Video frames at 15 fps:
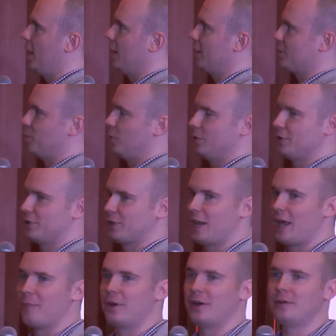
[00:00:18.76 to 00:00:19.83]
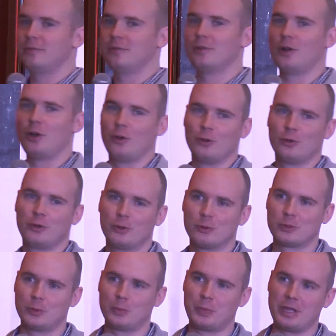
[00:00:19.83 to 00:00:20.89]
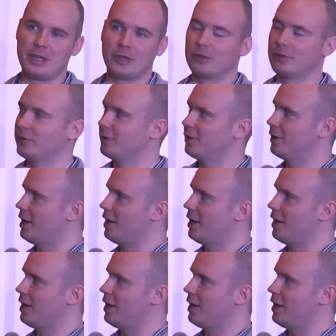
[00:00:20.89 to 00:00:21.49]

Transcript: Small disclaimer, all those opinions